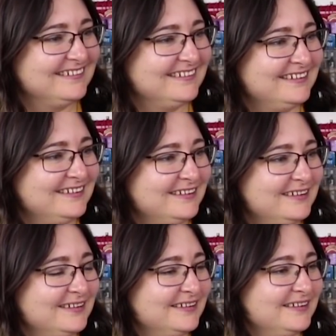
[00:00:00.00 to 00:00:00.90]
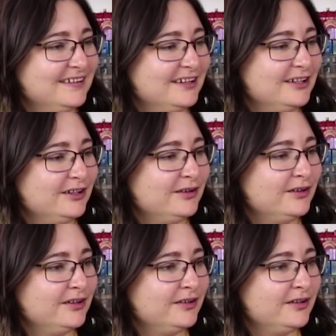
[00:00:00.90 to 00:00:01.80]

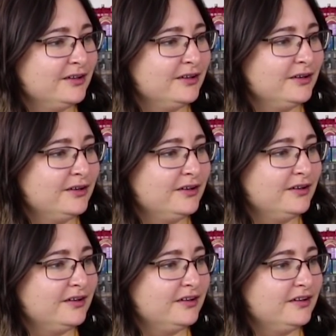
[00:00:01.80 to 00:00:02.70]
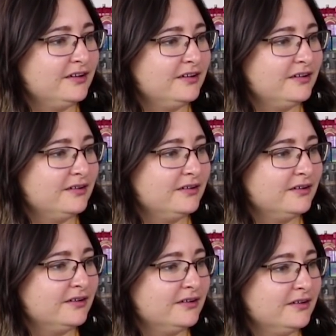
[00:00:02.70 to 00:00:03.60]

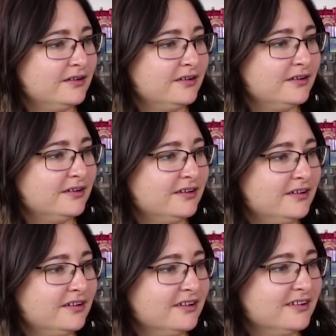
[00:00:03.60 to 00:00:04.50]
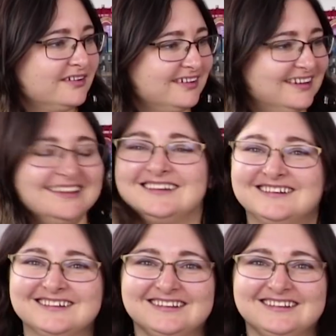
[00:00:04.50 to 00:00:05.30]
No words are spoken by the person on screen.